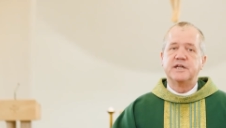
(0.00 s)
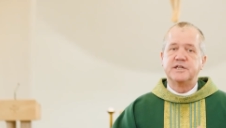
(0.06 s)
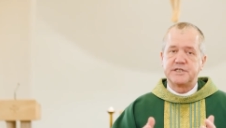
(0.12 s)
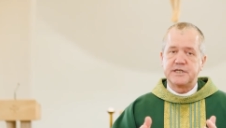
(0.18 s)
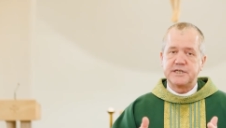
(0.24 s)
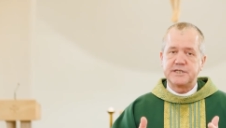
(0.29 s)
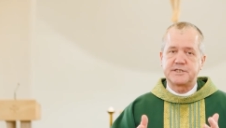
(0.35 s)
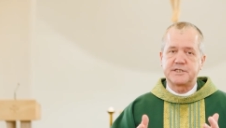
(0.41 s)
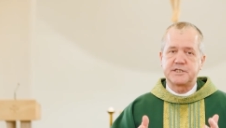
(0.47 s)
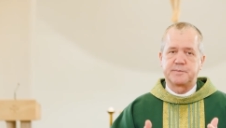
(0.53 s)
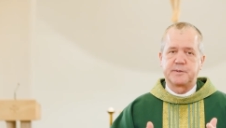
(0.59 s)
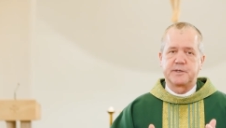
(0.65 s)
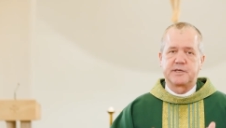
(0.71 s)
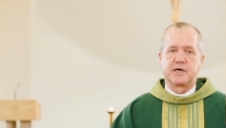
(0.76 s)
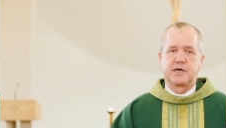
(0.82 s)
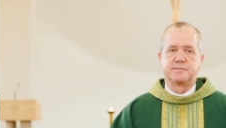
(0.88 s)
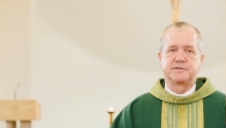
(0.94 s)
Jesus
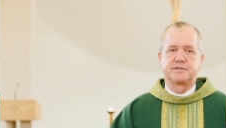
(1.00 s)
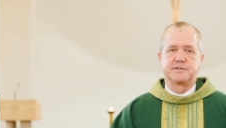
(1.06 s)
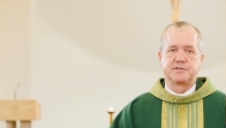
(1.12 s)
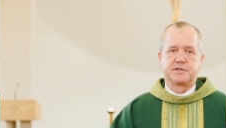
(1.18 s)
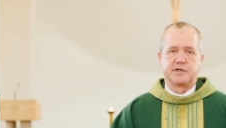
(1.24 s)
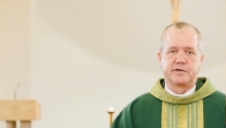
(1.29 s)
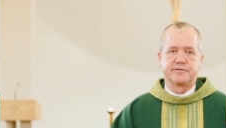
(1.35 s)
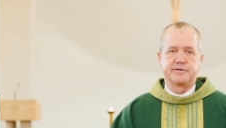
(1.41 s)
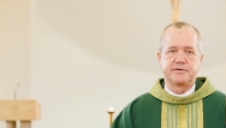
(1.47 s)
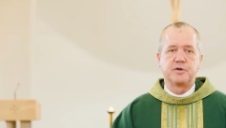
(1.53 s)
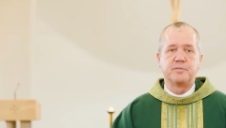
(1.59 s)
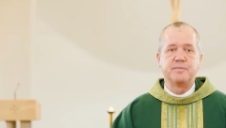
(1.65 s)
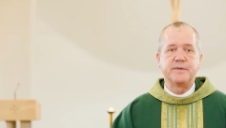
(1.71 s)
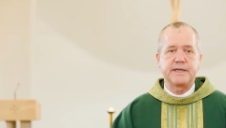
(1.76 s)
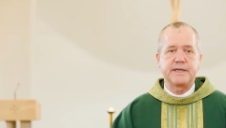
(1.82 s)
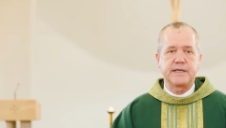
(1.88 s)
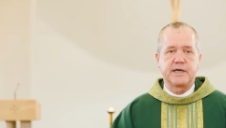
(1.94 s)
becomes the servant who
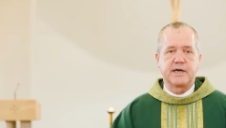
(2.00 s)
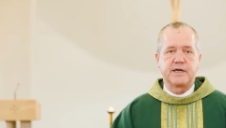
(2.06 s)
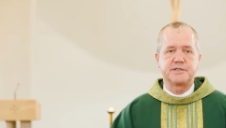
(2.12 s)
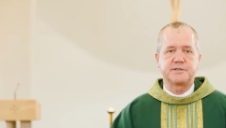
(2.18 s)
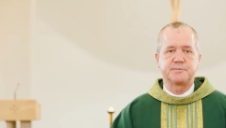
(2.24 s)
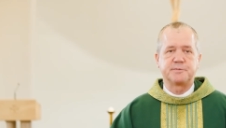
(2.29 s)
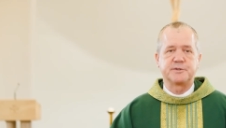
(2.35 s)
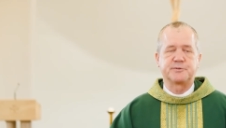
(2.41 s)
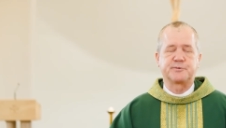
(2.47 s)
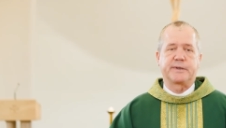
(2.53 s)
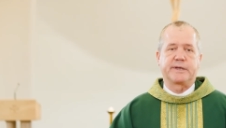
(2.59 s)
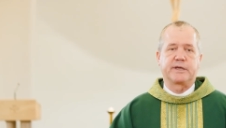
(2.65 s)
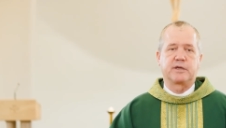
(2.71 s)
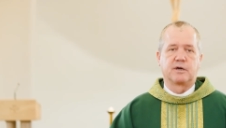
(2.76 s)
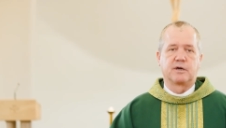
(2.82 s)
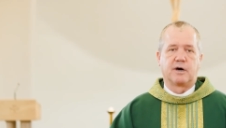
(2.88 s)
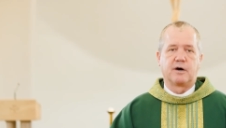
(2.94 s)
mediates
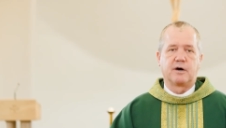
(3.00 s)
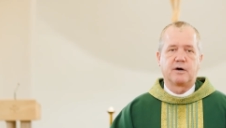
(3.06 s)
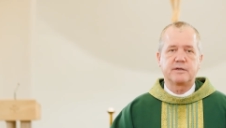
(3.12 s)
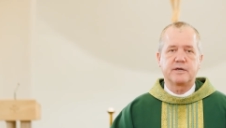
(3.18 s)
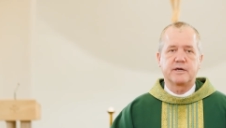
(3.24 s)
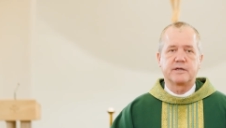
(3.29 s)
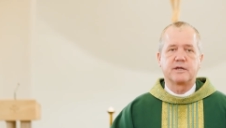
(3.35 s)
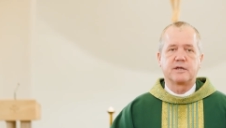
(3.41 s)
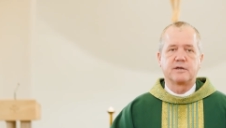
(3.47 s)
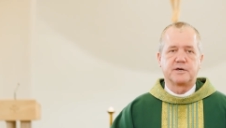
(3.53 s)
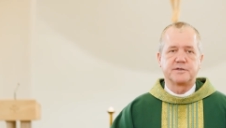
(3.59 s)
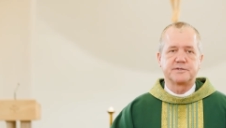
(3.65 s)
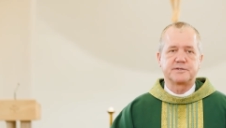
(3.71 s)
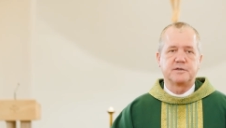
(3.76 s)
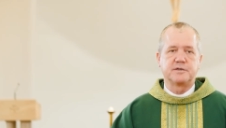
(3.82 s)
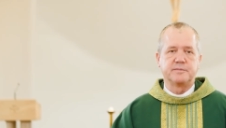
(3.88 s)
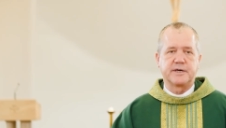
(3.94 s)
between God and a
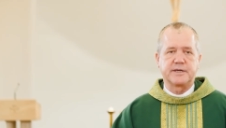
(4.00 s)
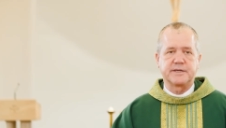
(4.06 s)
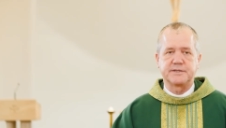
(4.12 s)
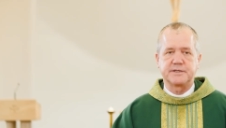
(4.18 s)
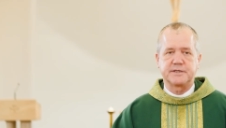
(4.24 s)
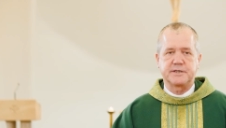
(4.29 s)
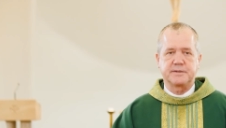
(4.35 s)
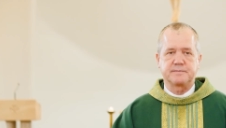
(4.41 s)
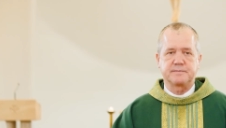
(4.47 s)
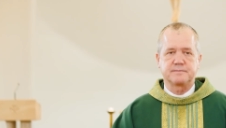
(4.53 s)
lost humanity.